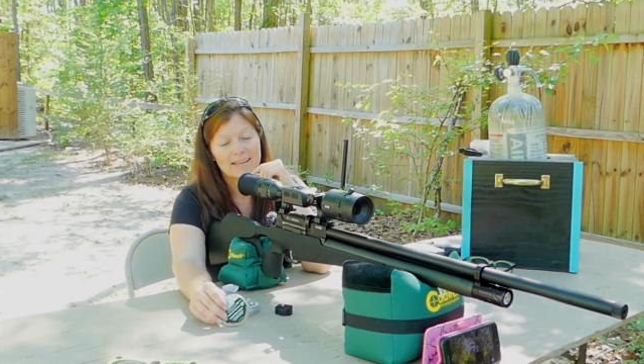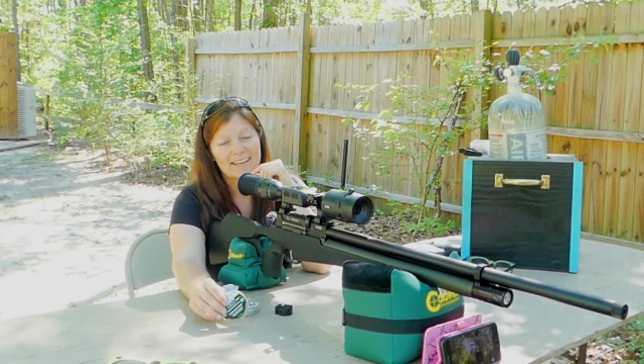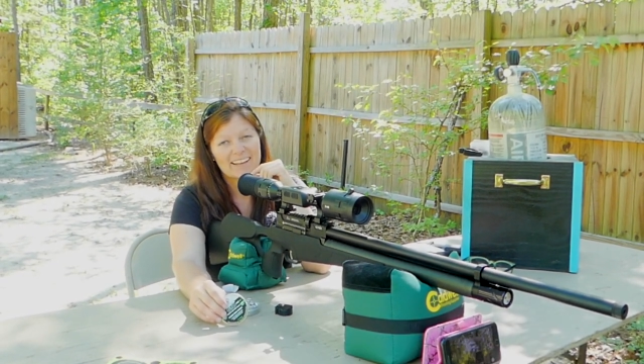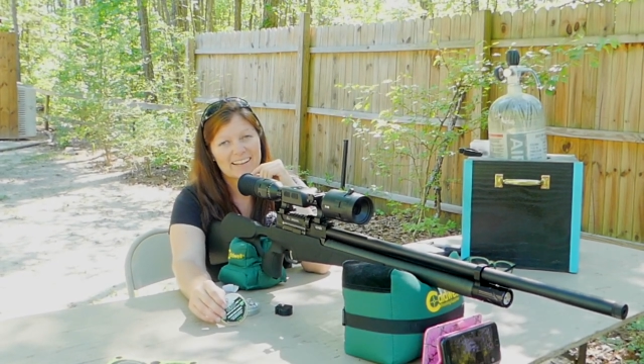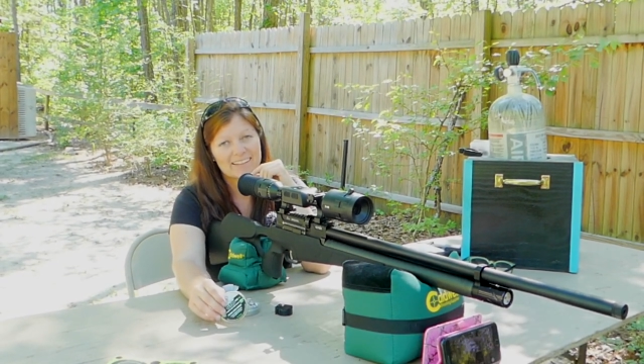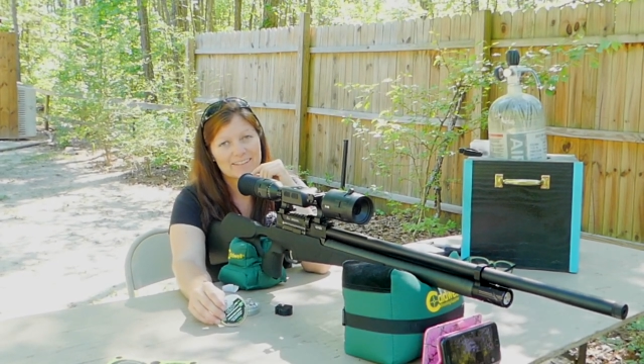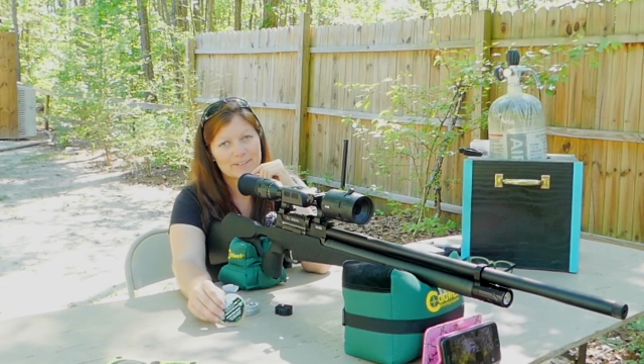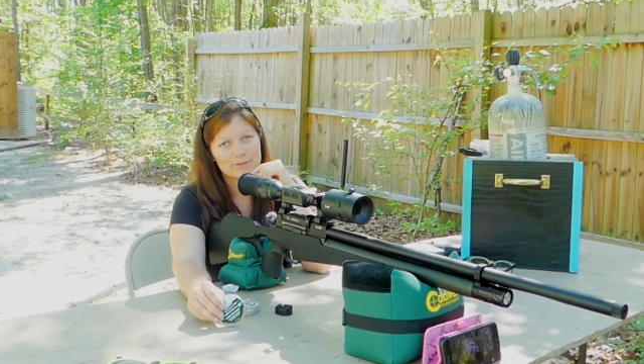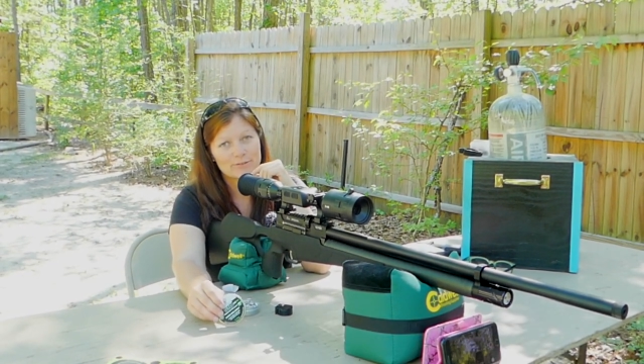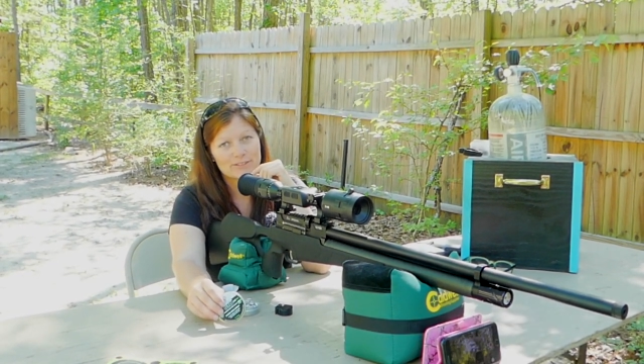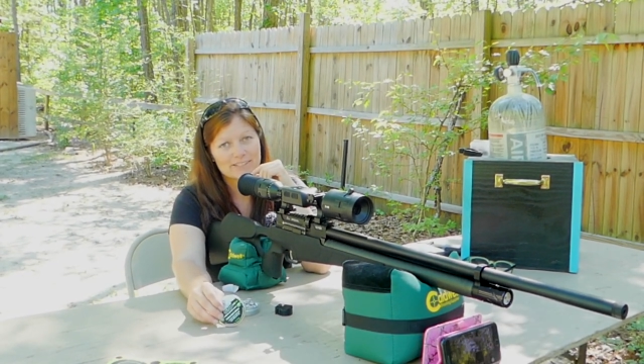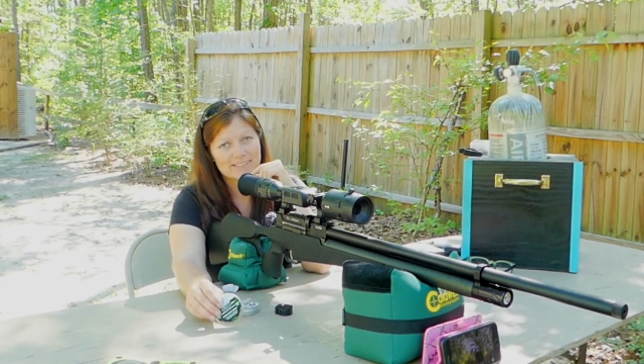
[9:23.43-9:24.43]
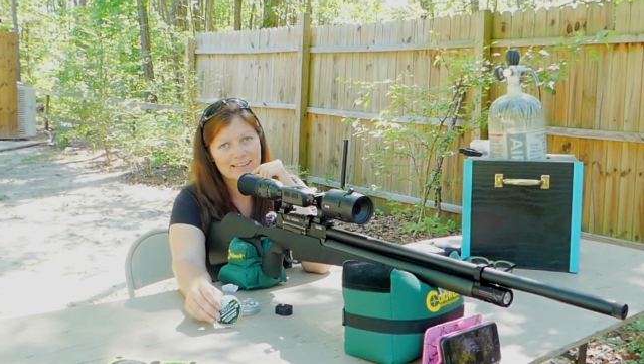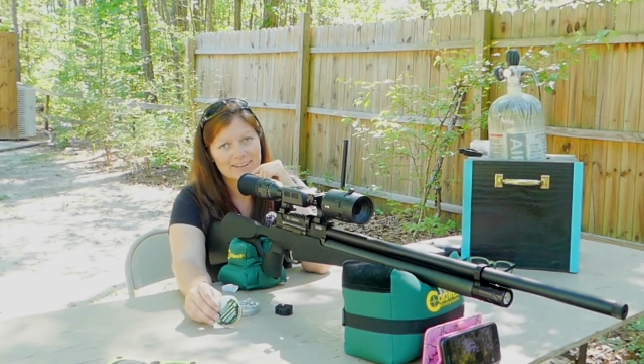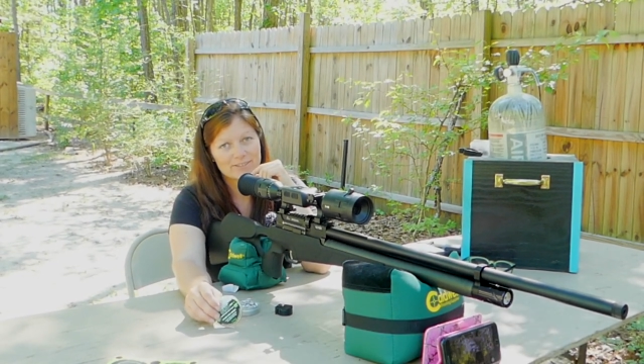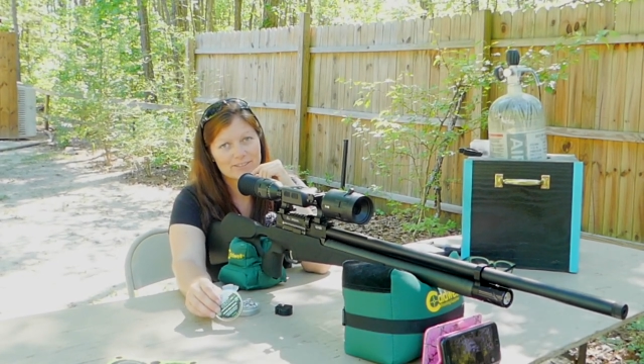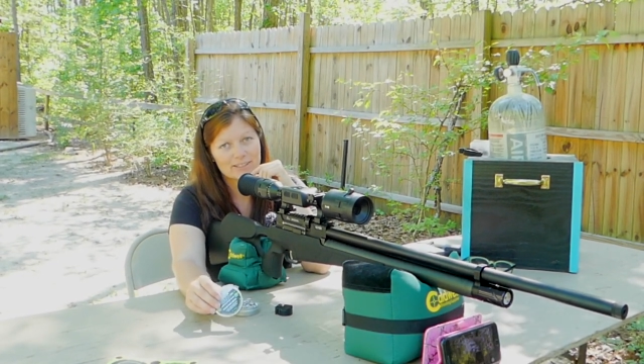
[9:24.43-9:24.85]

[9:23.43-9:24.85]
And I love the sound